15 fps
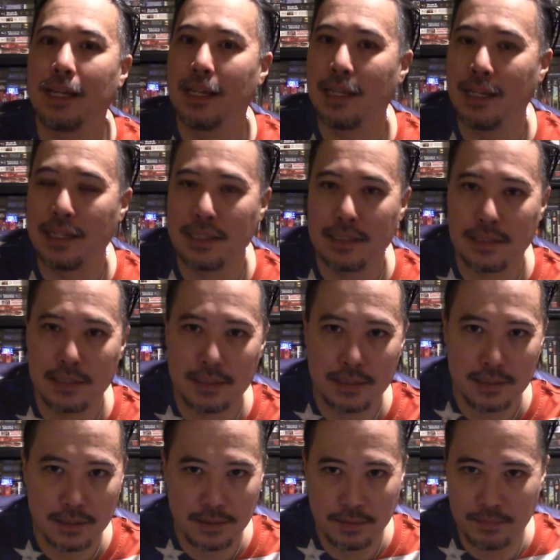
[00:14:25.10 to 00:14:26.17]

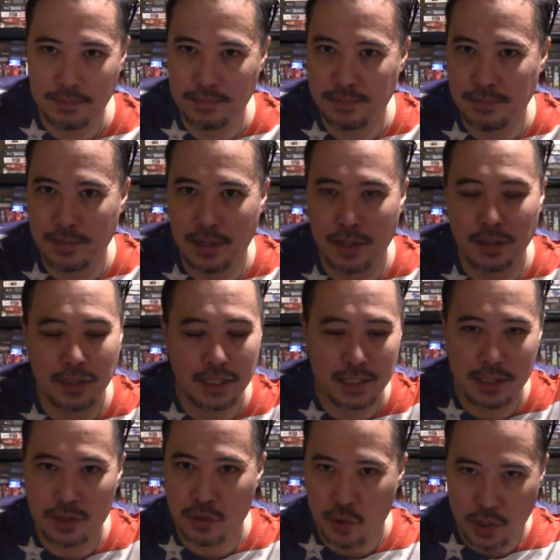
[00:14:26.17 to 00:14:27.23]
is utterly
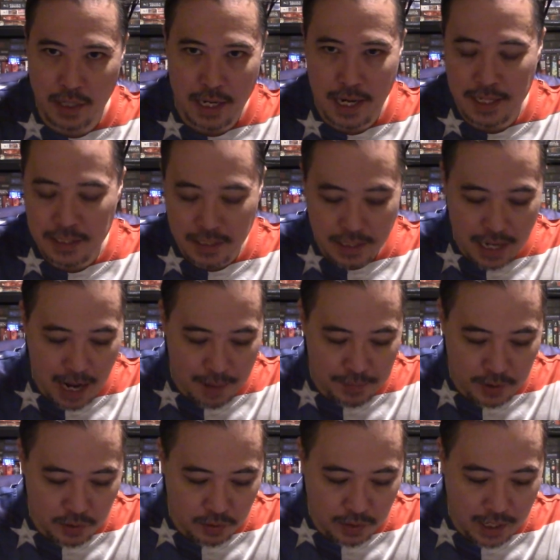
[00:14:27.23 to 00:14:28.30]
disorganized and
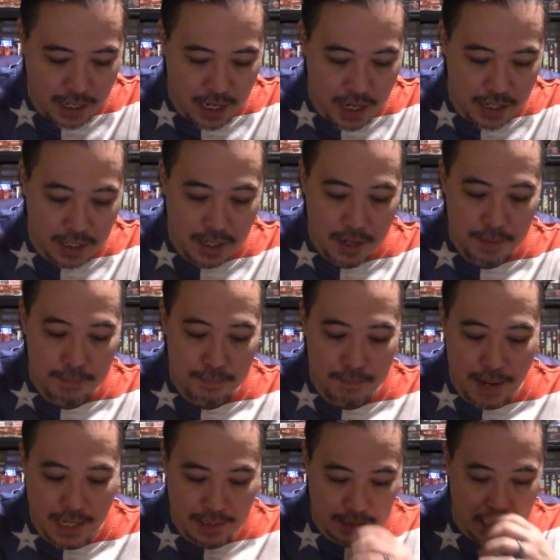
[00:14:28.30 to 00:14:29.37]
absolute chaotic
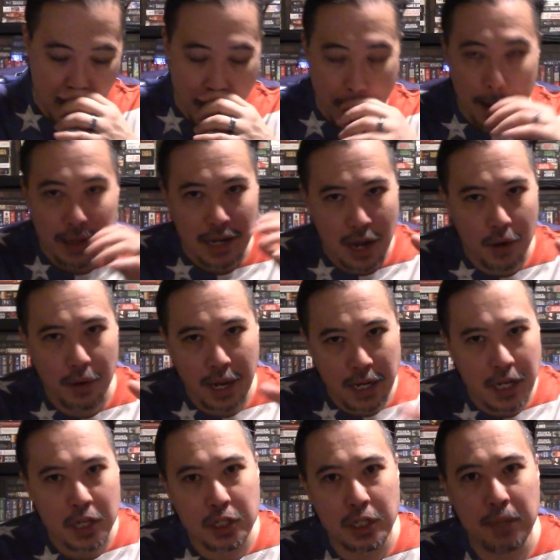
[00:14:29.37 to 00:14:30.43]
mess. Now,
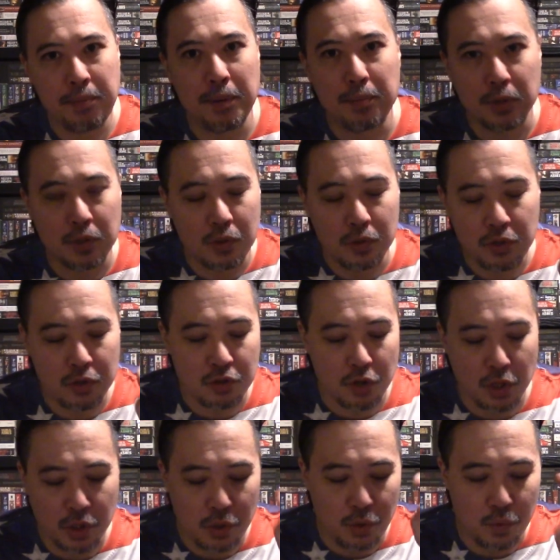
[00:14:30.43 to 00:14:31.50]
ADHD people do
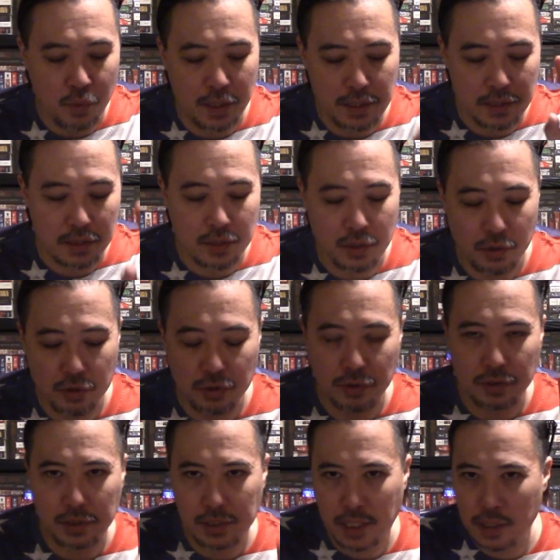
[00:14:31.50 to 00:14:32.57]
struggle with social
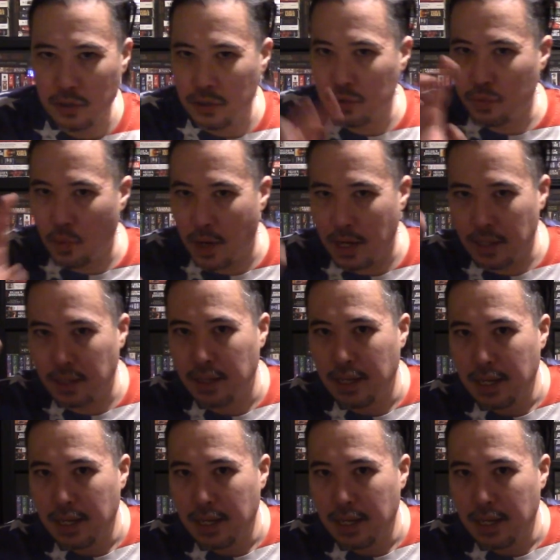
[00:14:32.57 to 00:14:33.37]
skills, while